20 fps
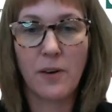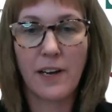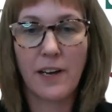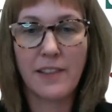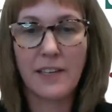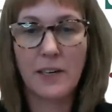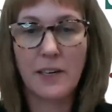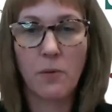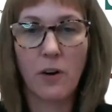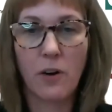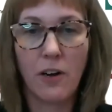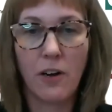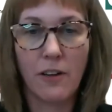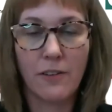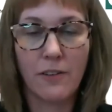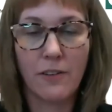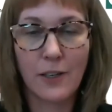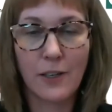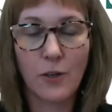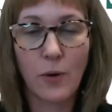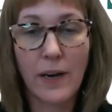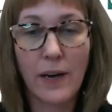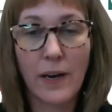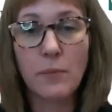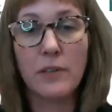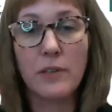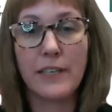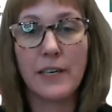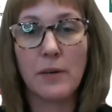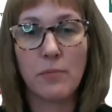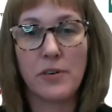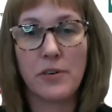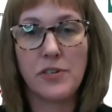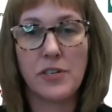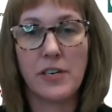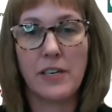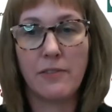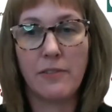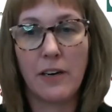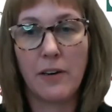I think we're all incredibly
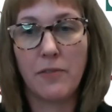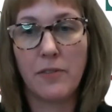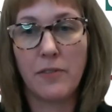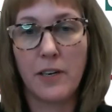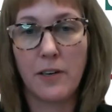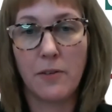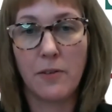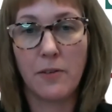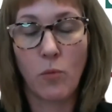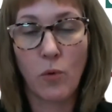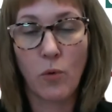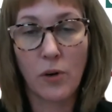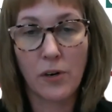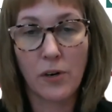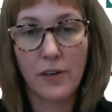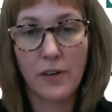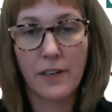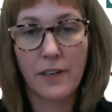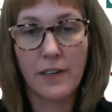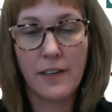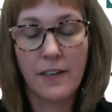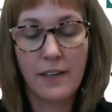appreciative of the work